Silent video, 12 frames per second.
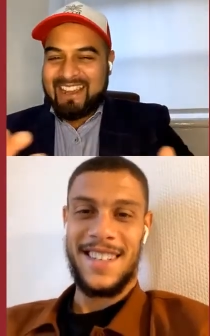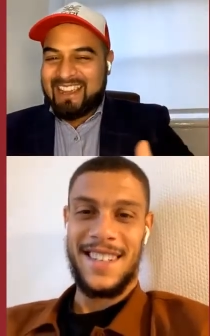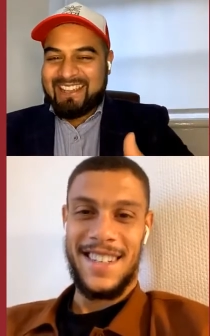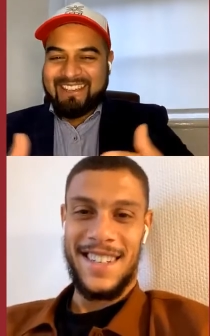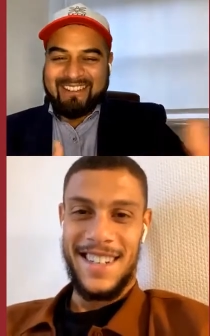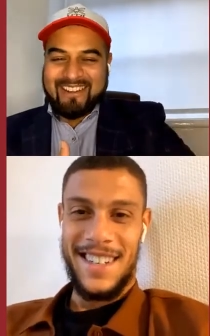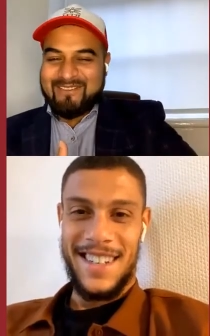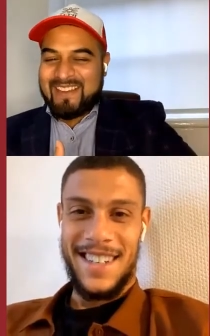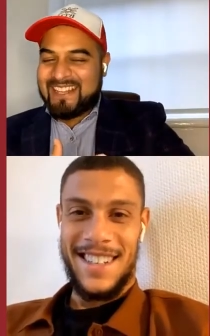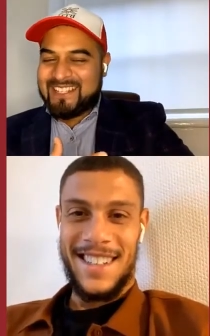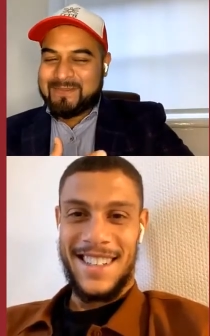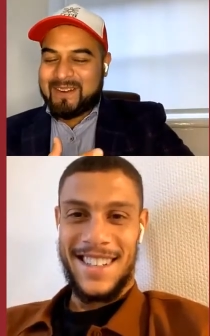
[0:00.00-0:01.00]
Speaker 1: you're in
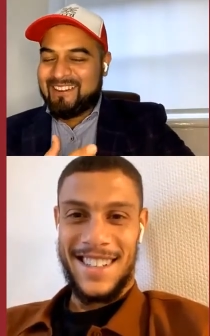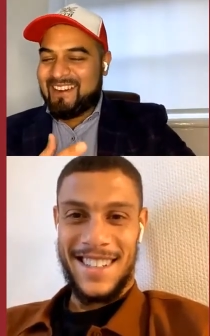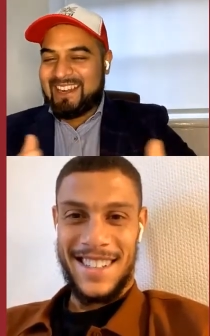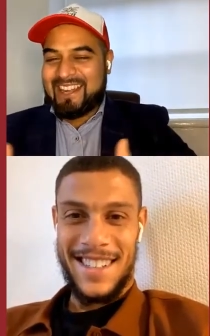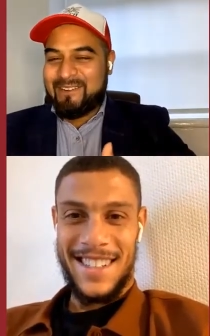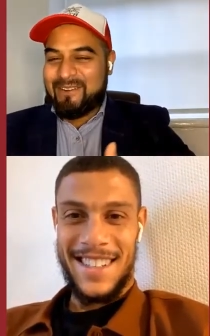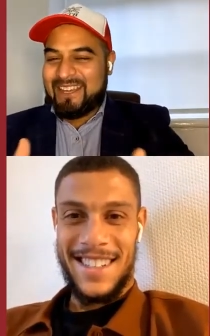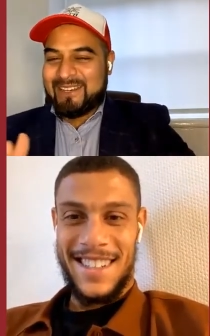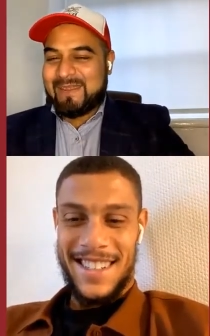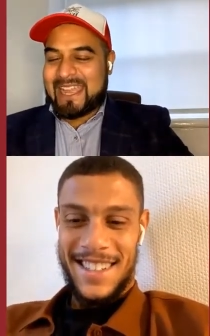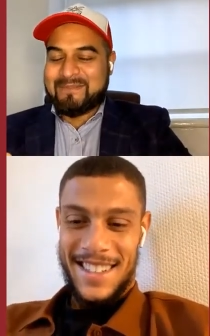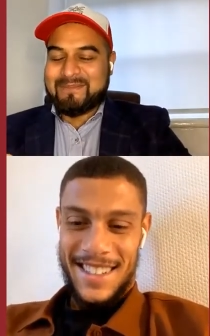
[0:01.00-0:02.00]
Middlesbrough right now. When did
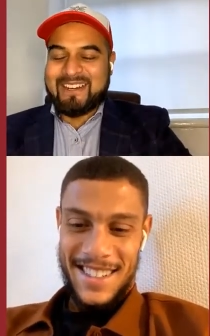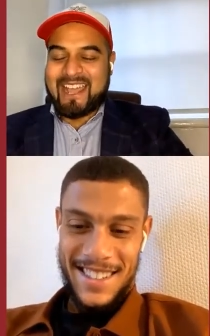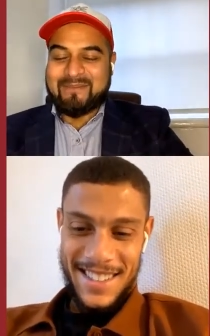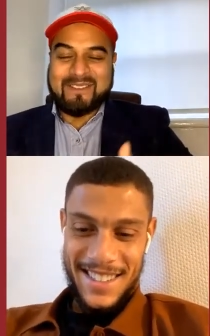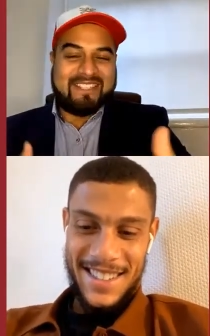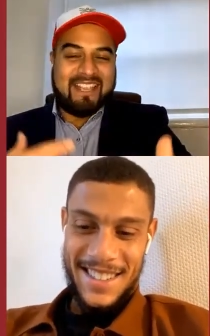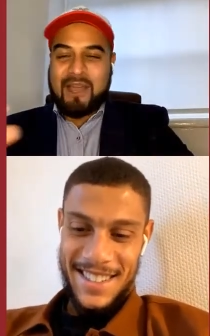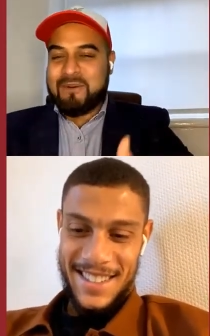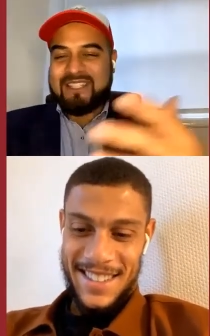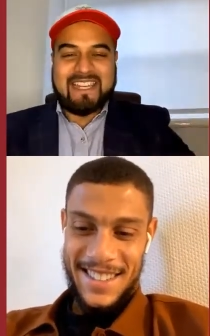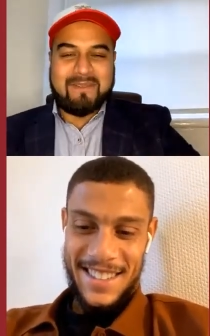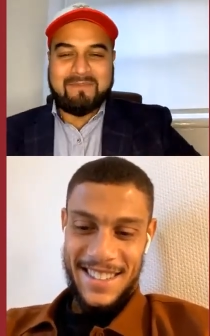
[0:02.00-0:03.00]
Blackburn happen? How was
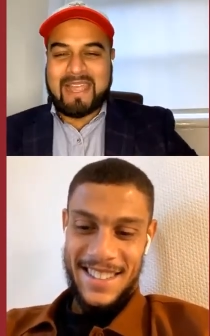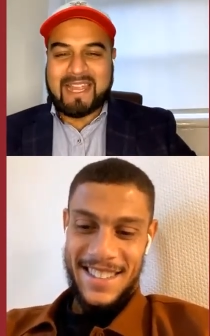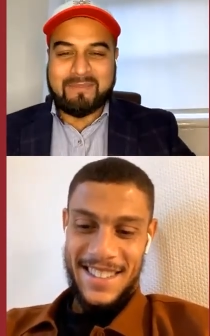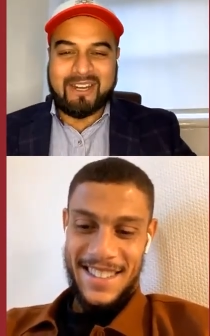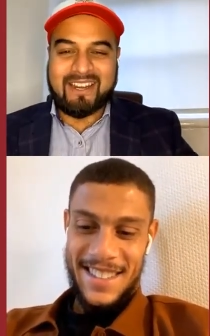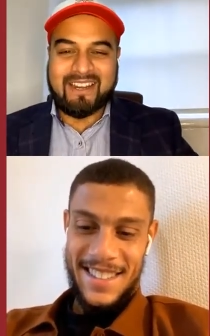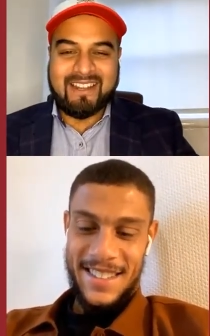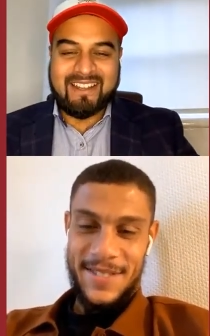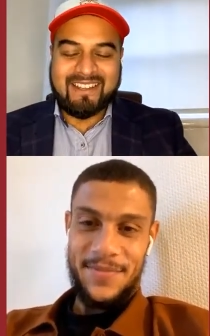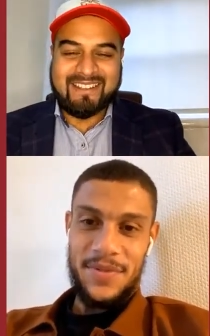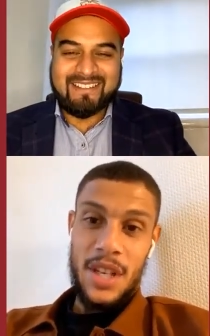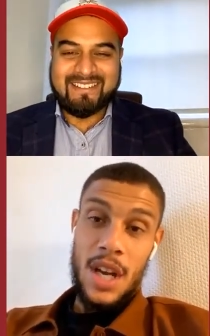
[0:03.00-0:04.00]
it at Blackburn?
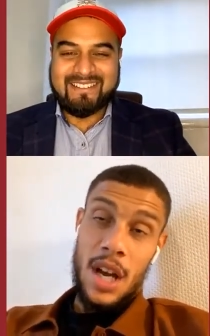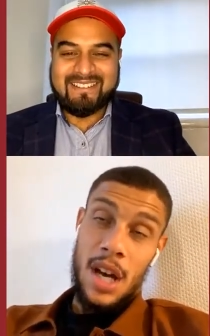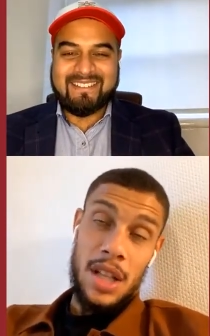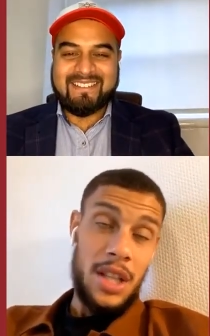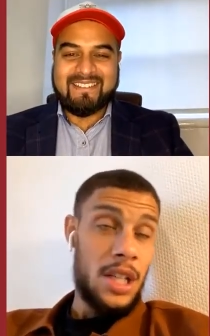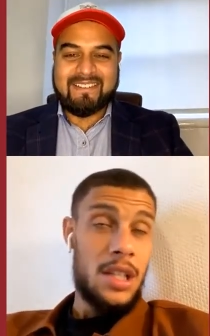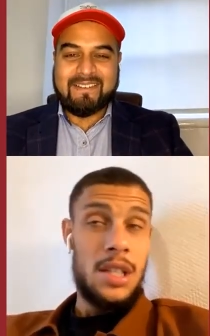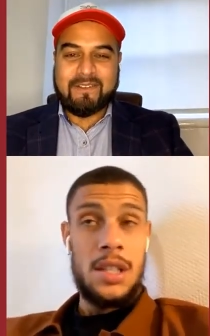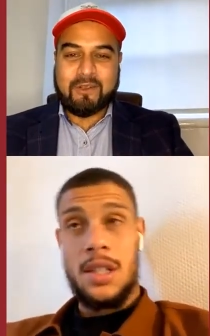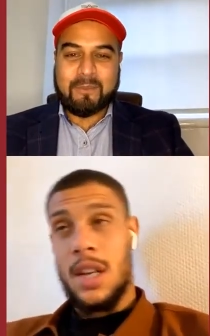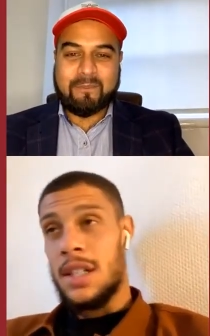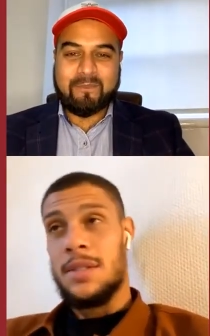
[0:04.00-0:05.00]
Speaker 2: That's
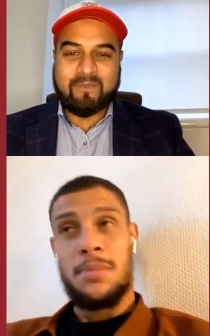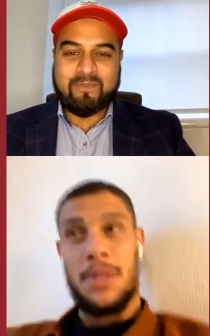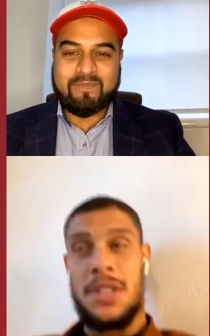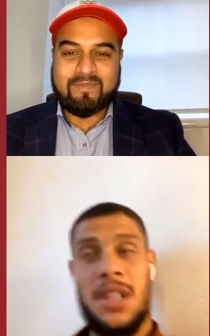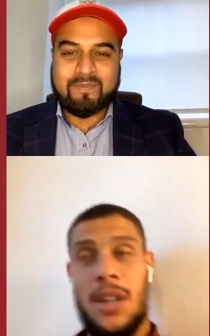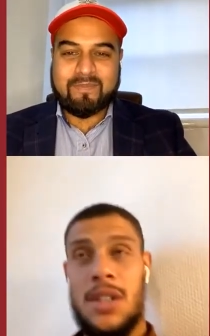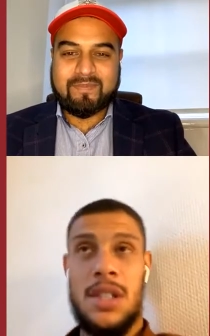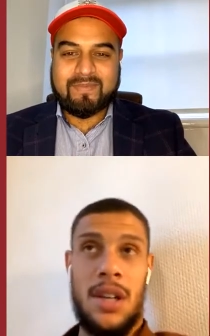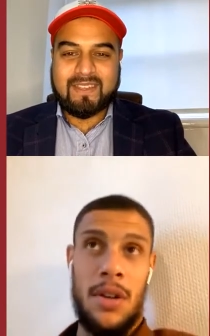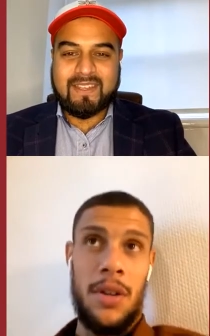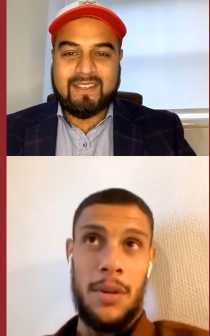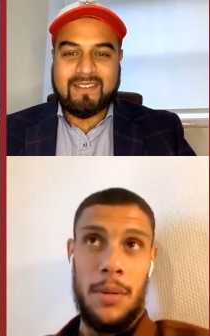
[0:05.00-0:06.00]
that's my seriously uh,
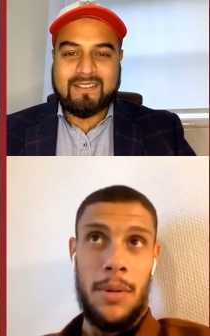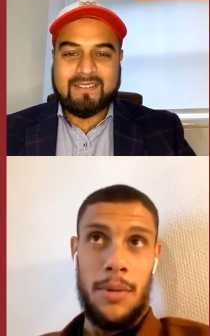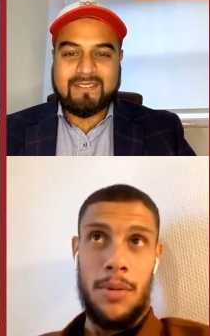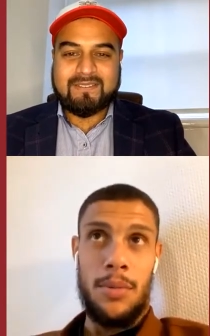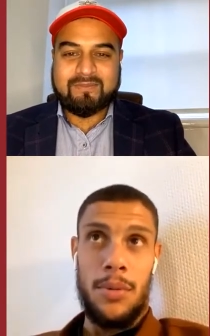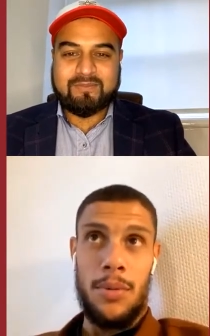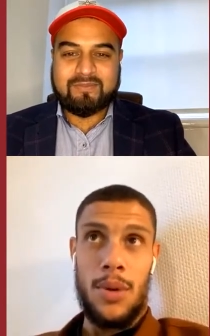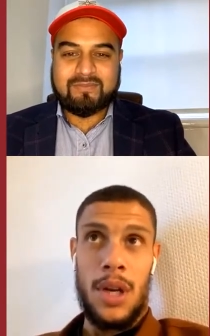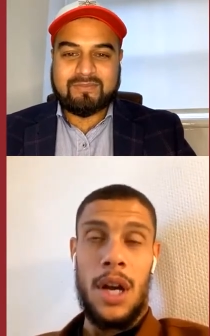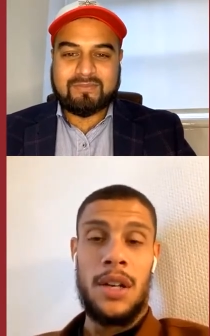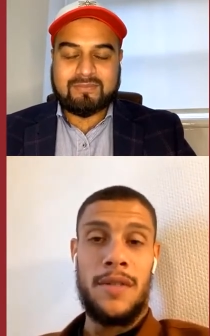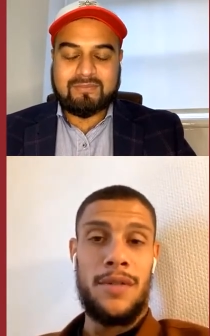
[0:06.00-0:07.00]

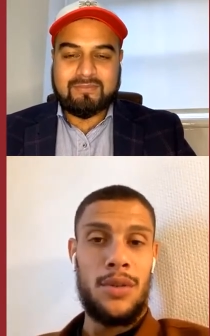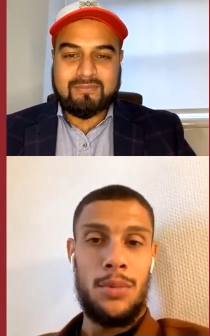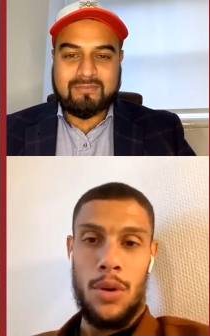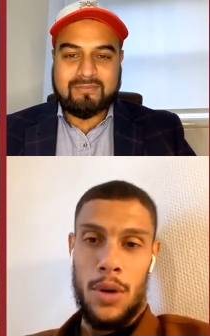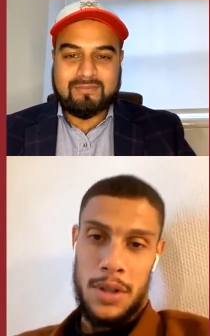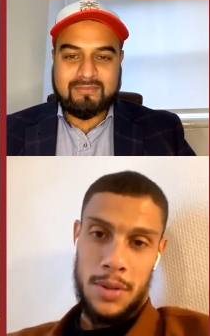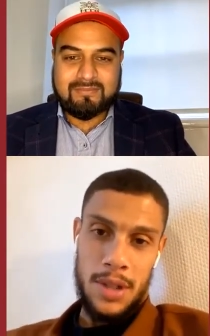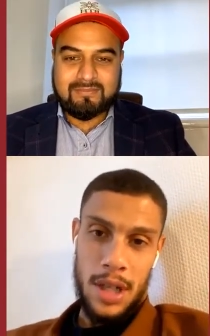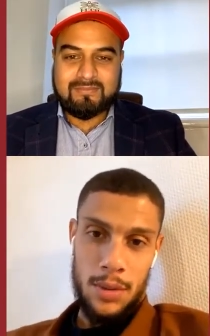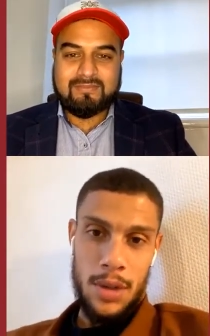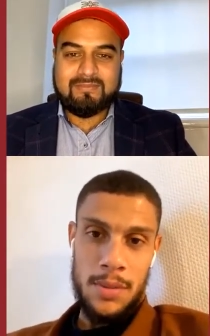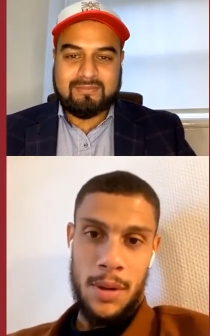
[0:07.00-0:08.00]
regarding football was that
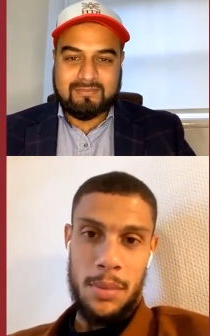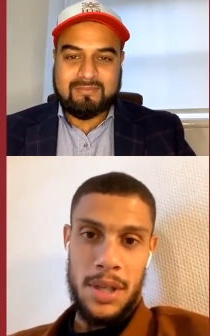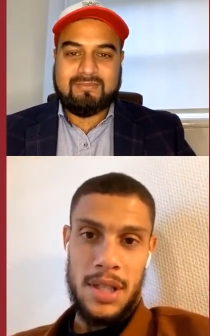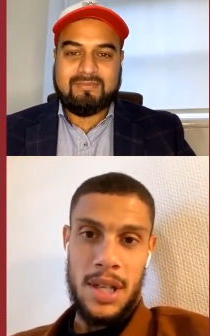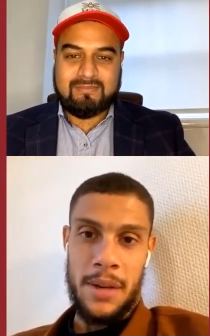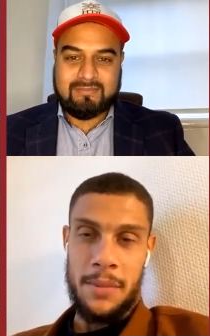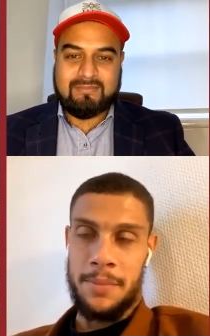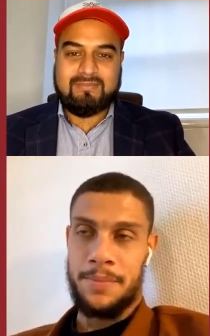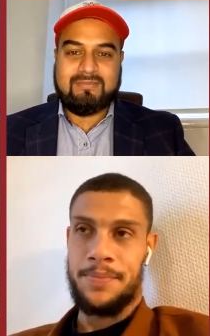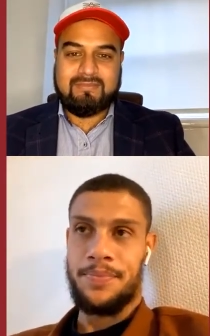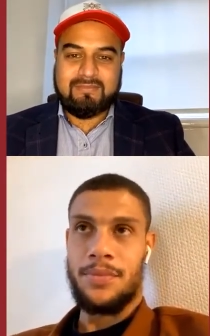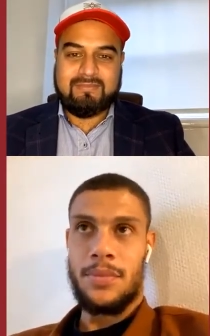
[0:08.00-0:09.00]
was my best time
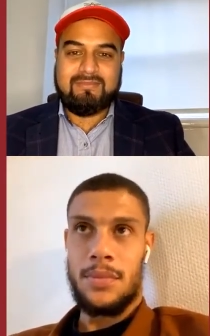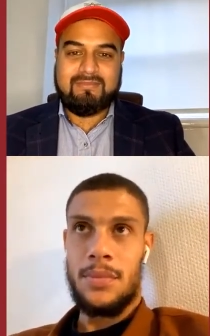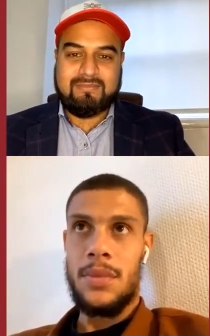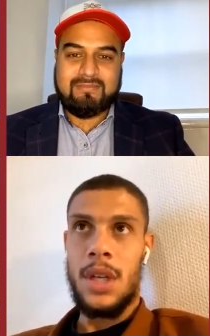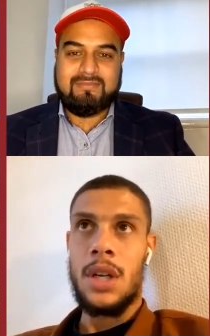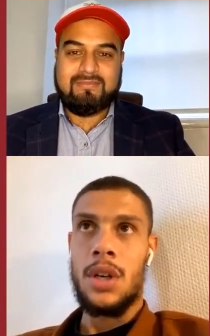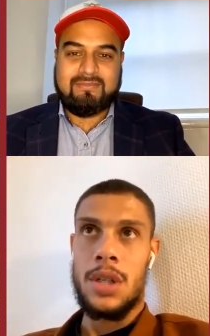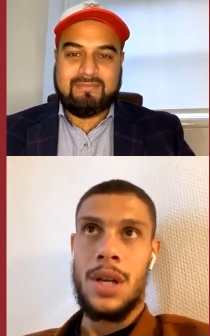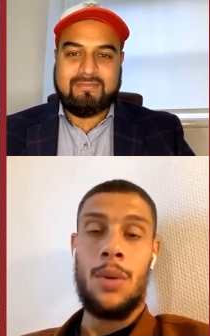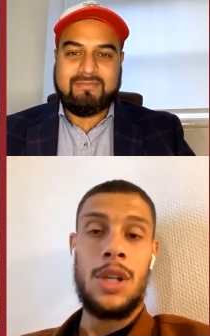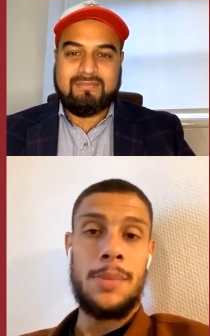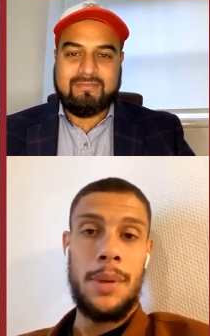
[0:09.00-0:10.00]
because I
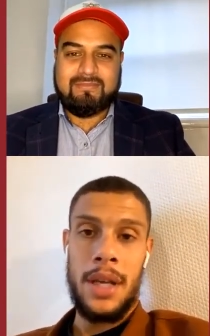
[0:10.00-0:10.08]
was playing